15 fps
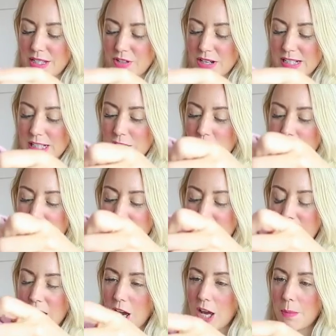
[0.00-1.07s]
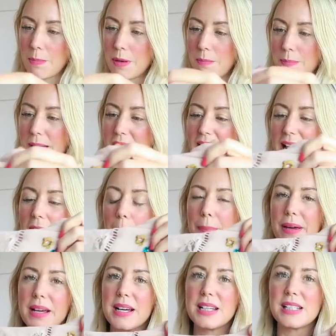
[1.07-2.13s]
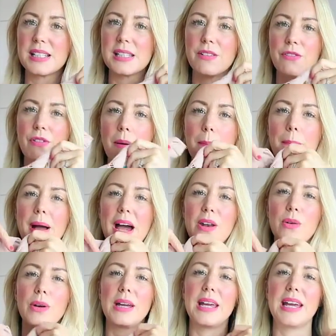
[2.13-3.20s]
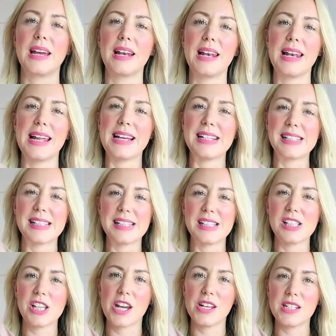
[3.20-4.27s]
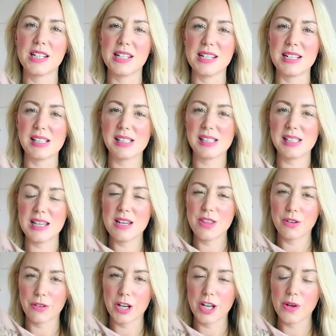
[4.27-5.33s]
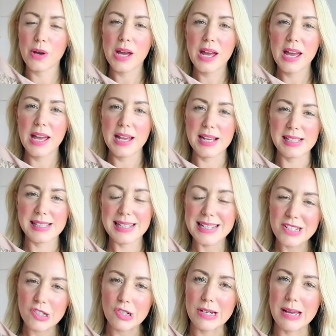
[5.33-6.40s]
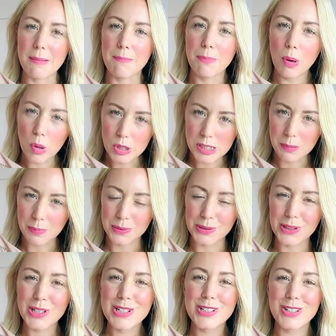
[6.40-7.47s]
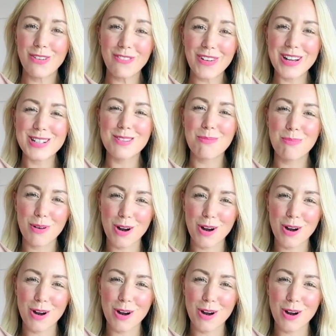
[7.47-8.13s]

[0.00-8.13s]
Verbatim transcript: with this dress is due to the open back and because the front panel here lace is totally see-through, is literally impossible to find a